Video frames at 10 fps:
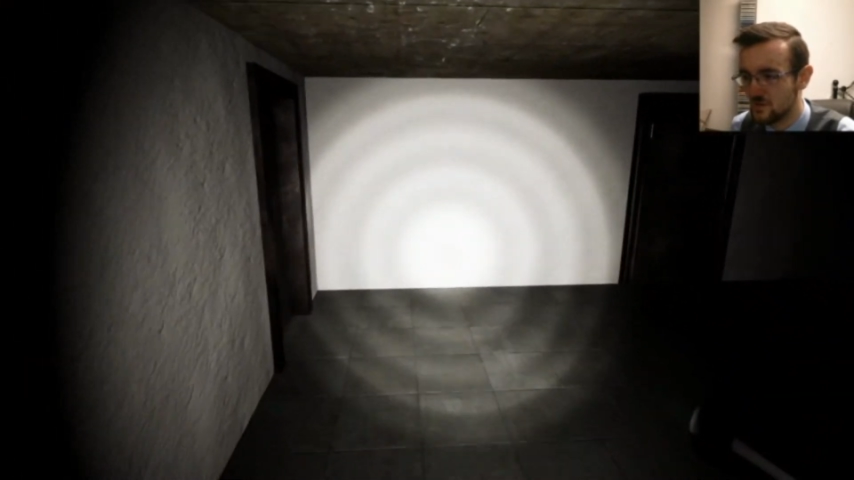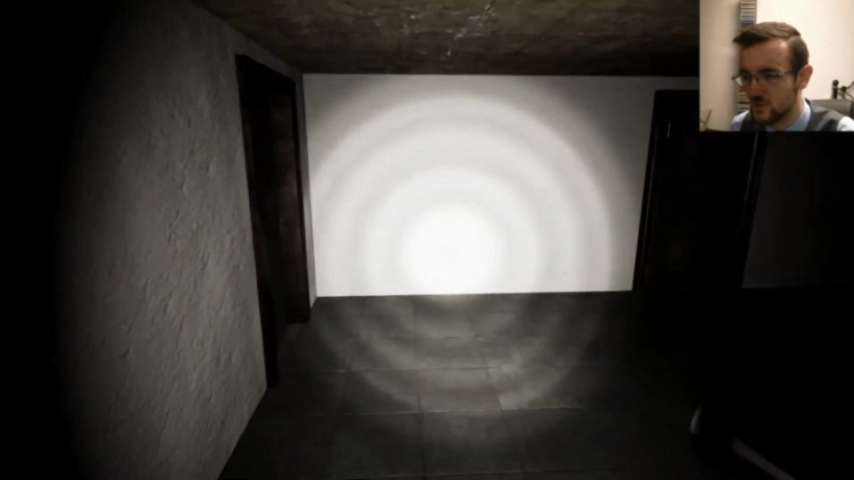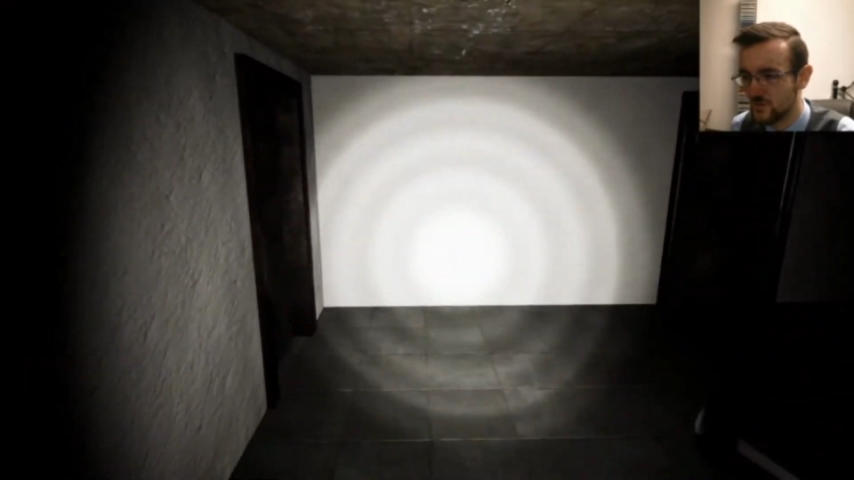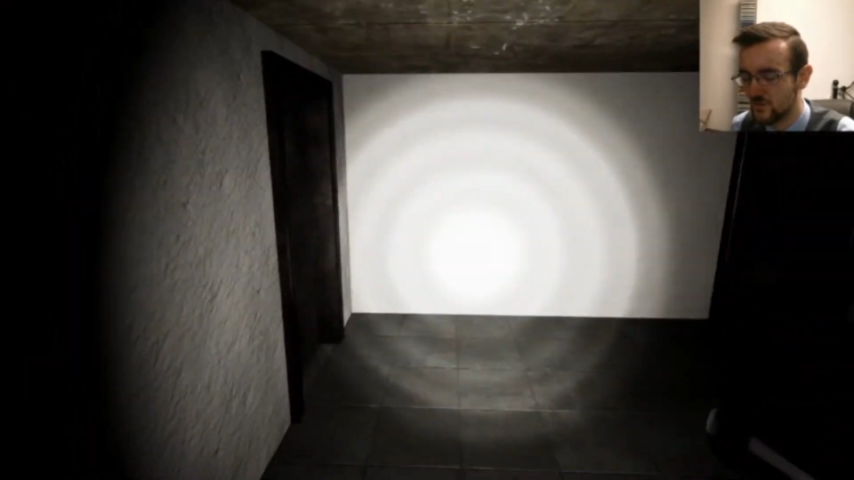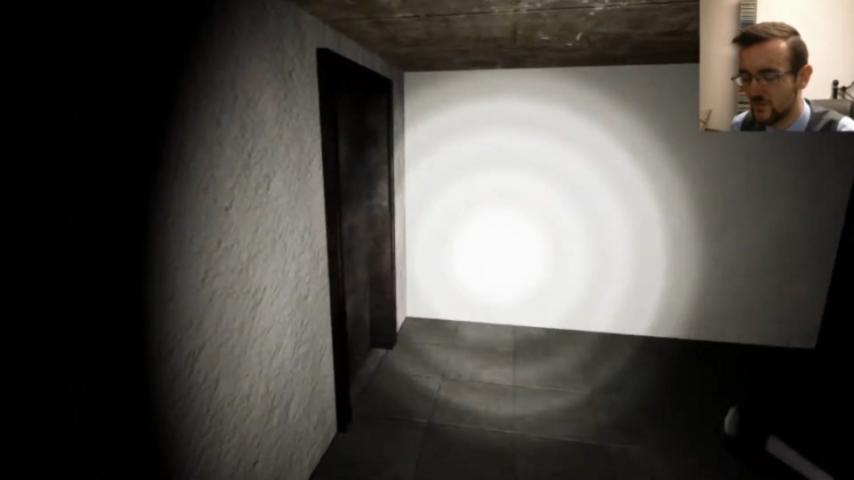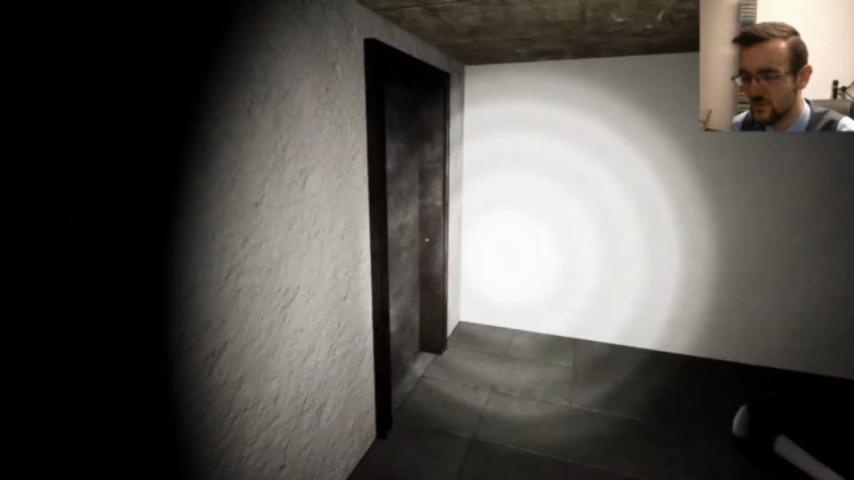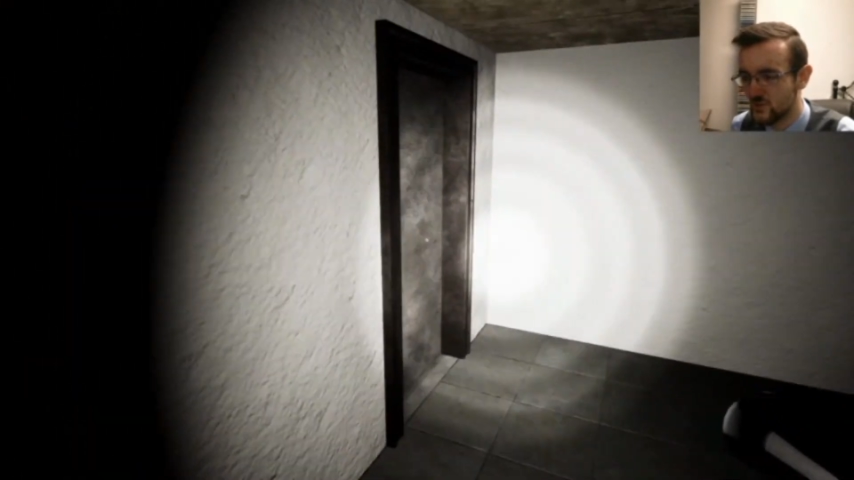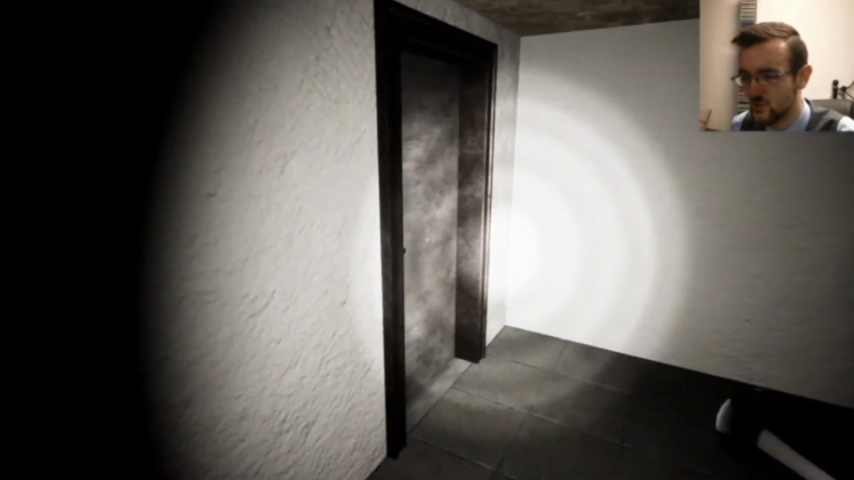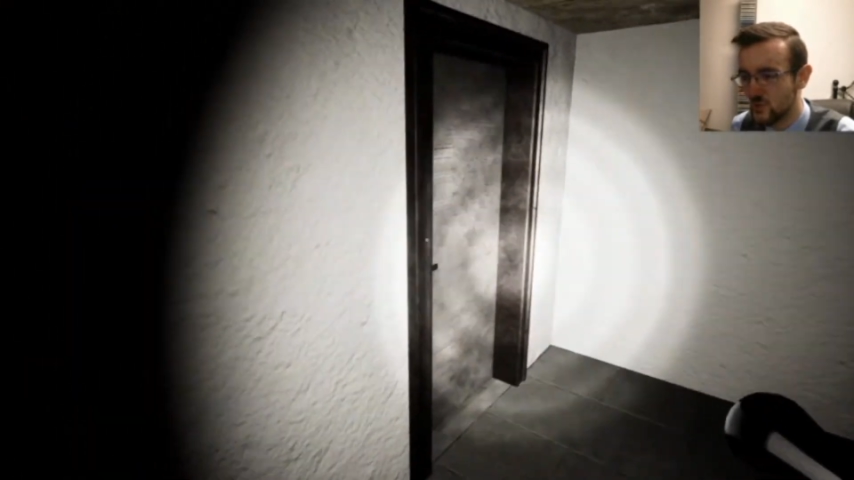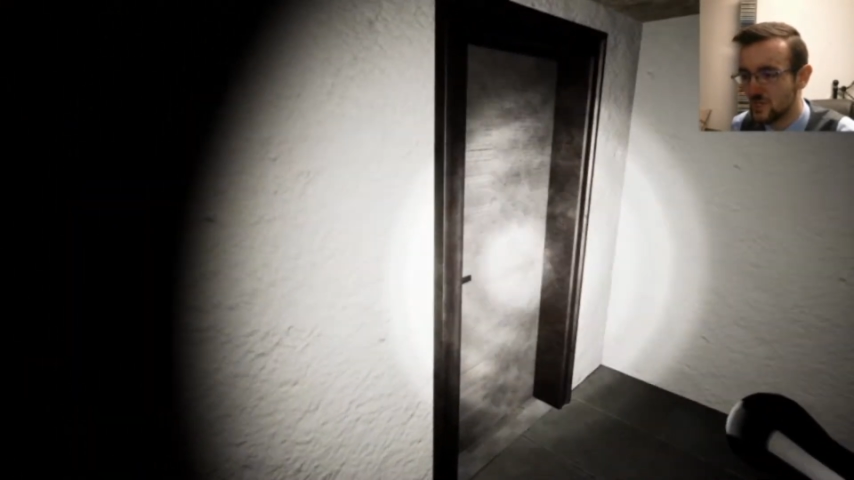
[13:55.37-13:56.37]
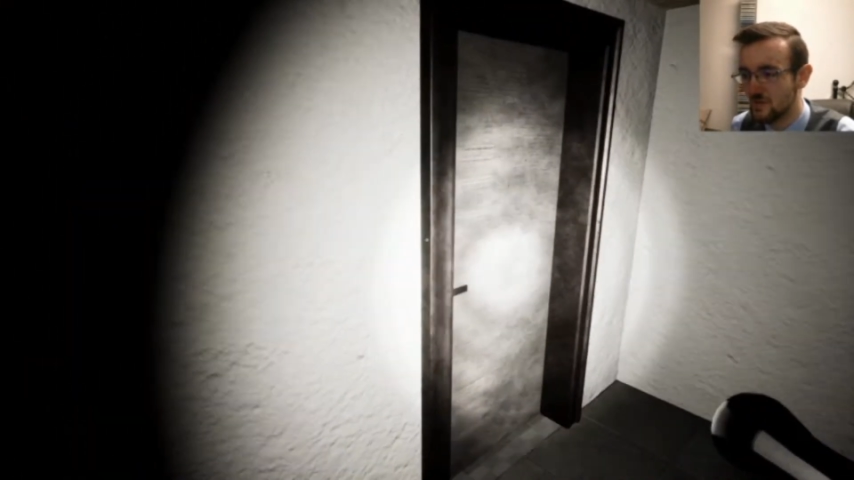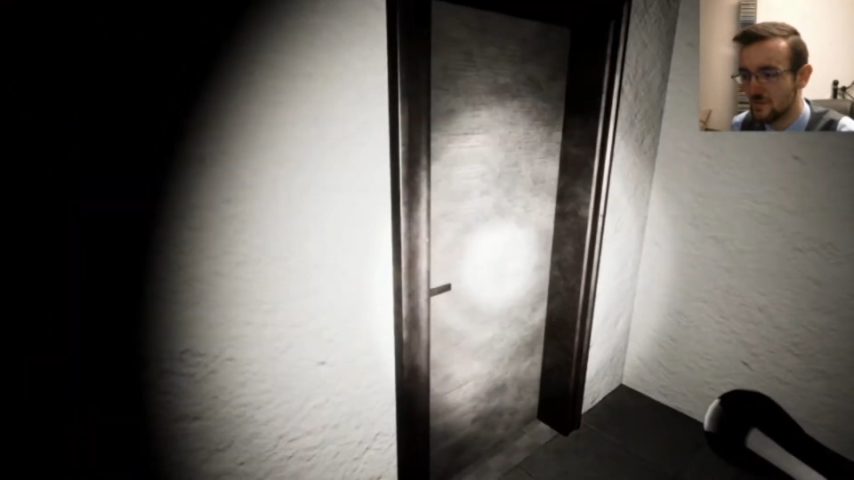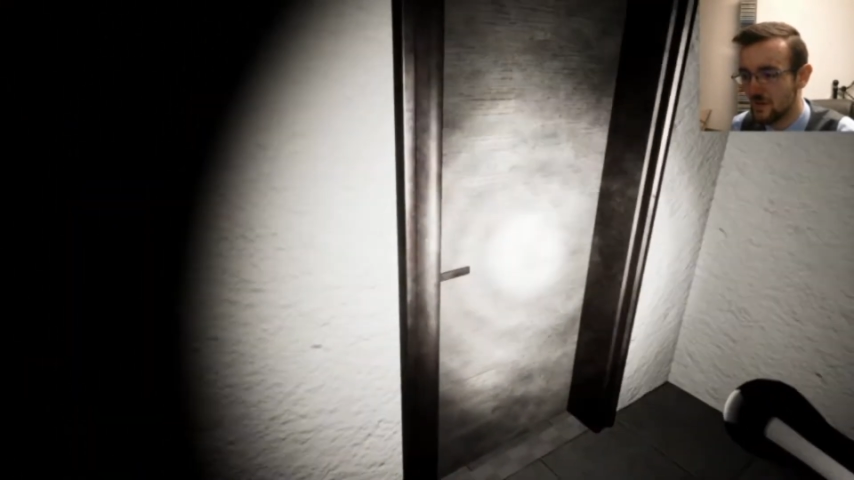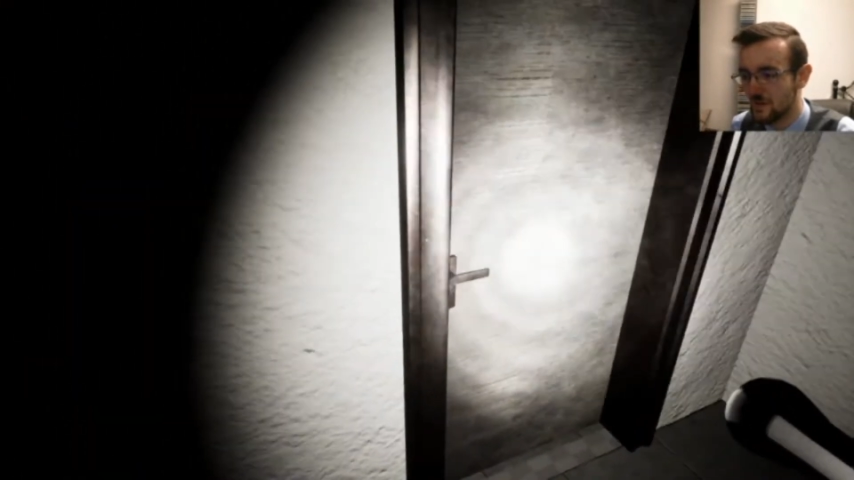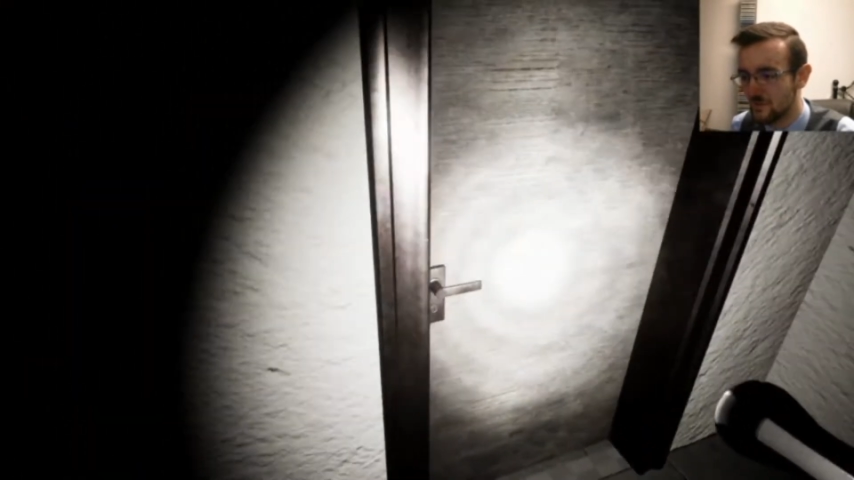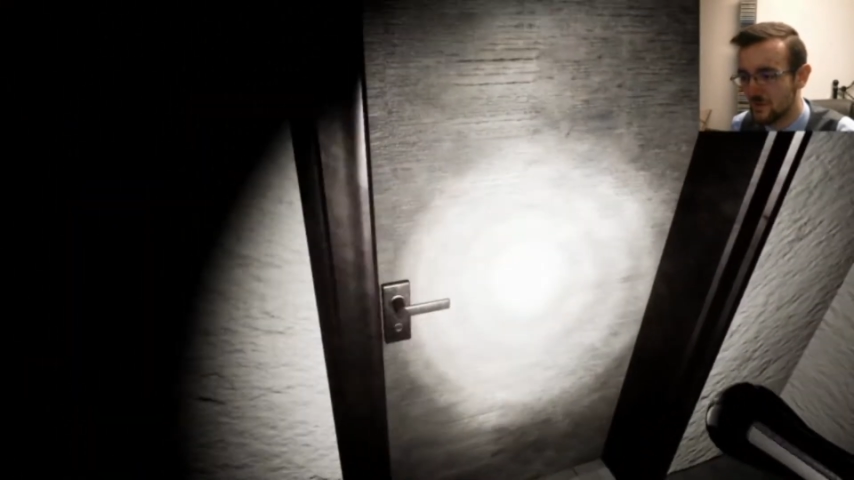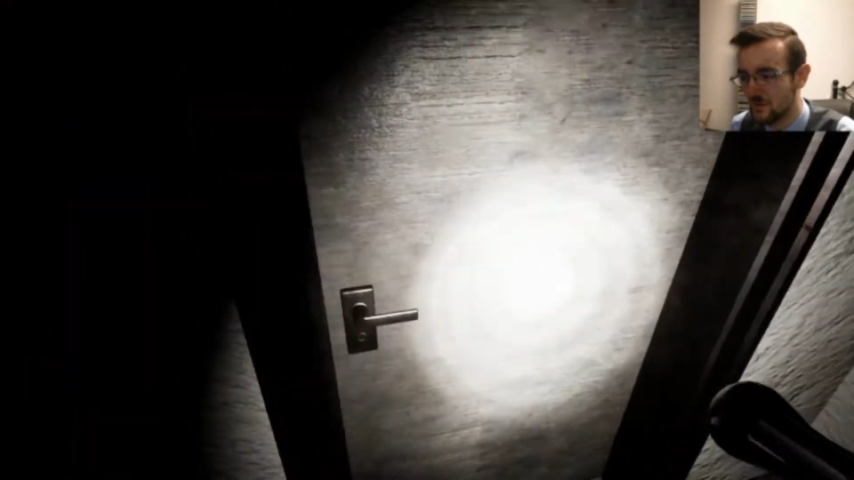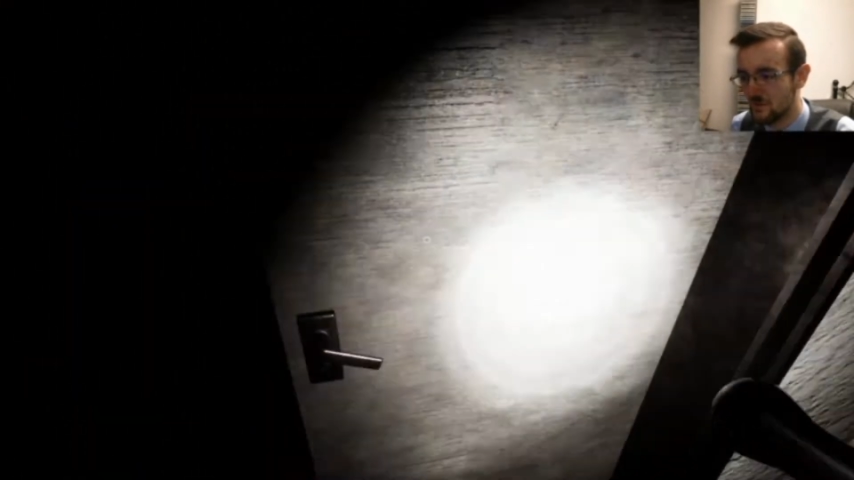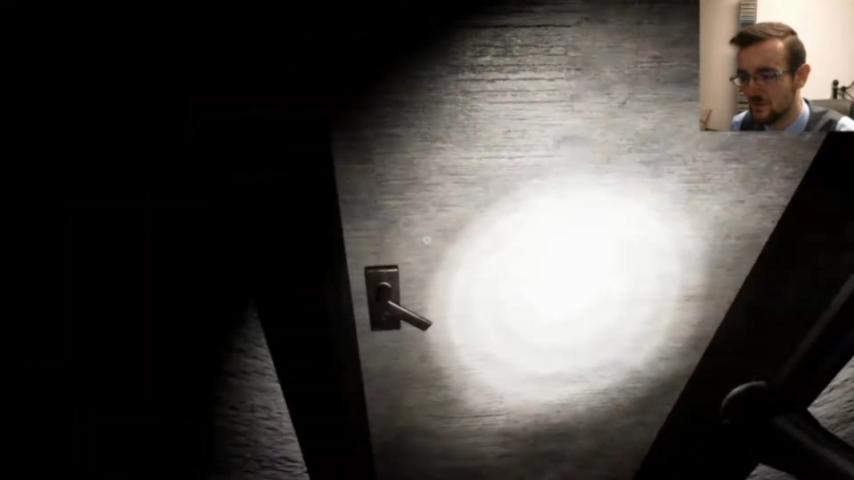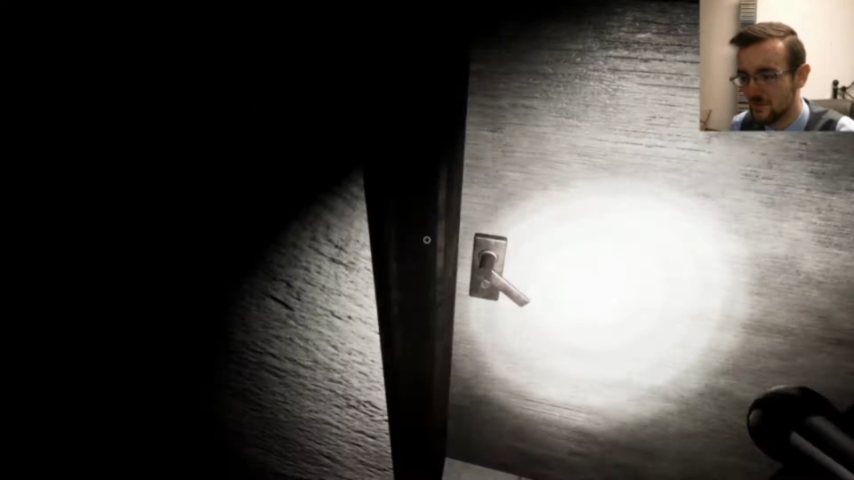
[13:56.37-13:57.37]
Useful for storing, I don't know,
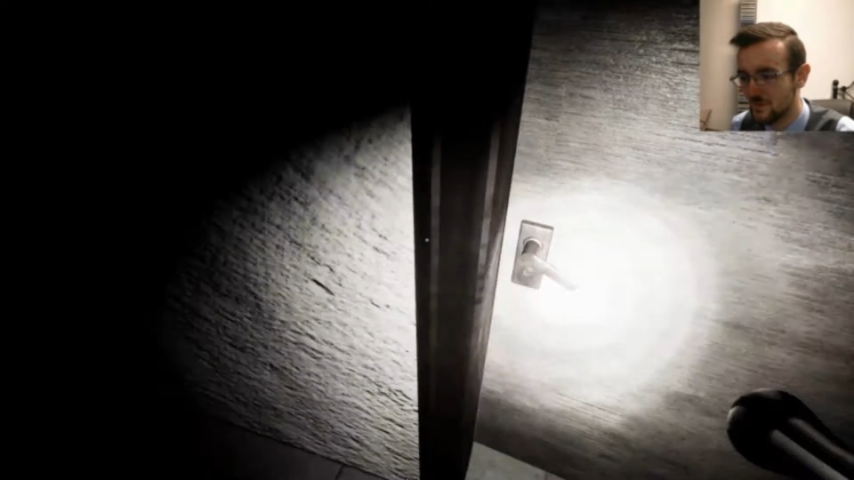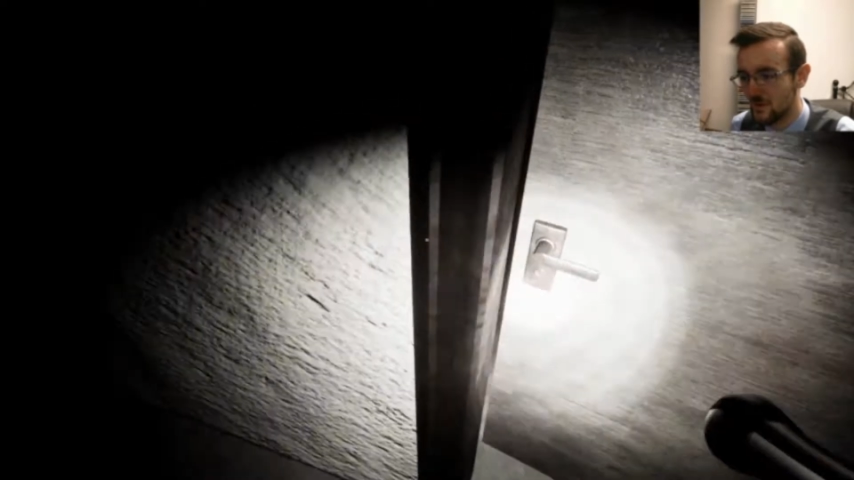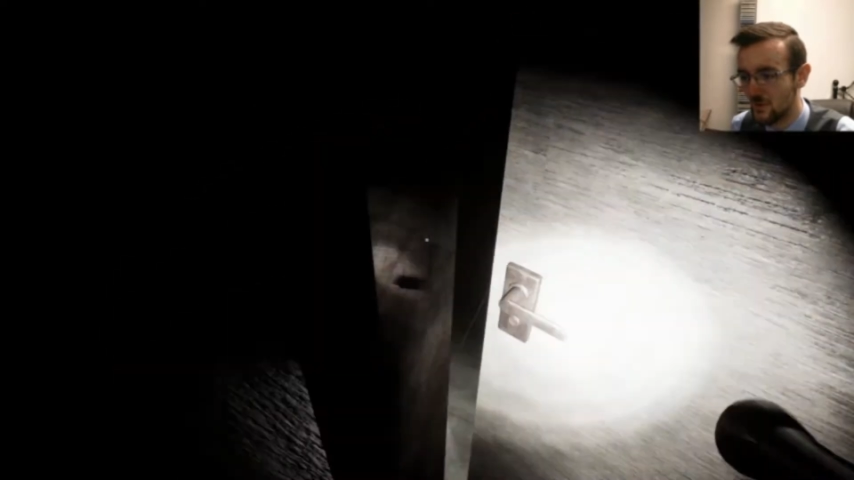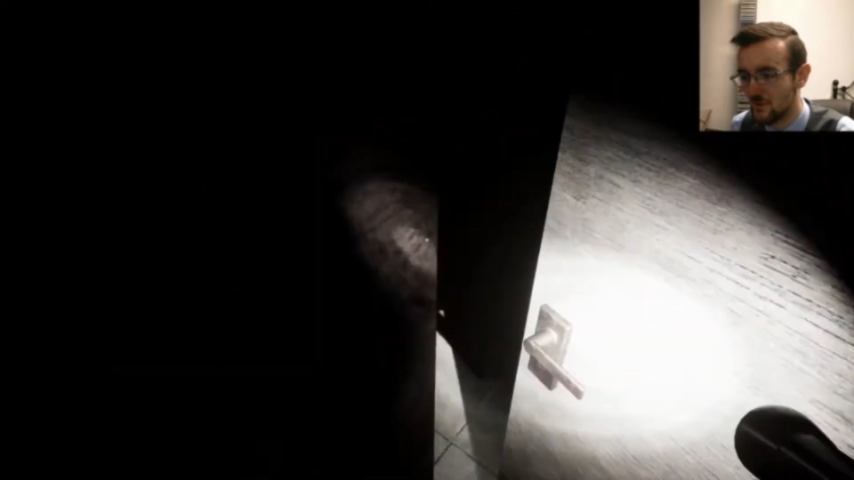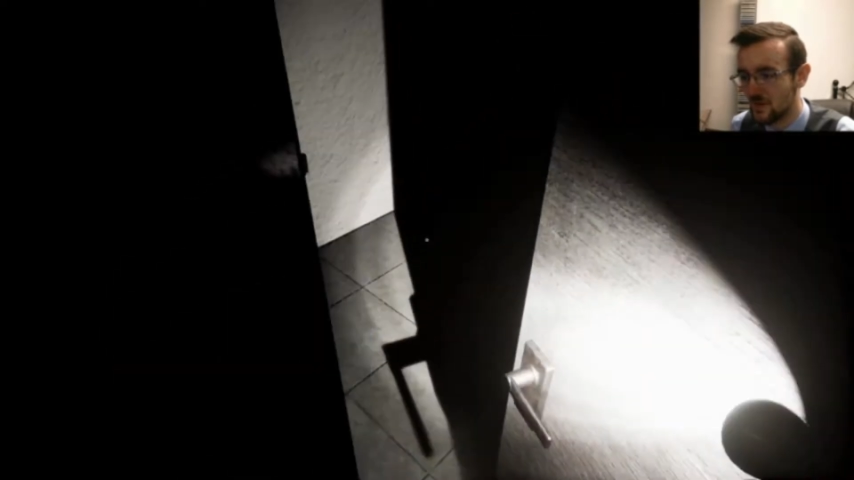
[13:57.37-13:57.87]
annoying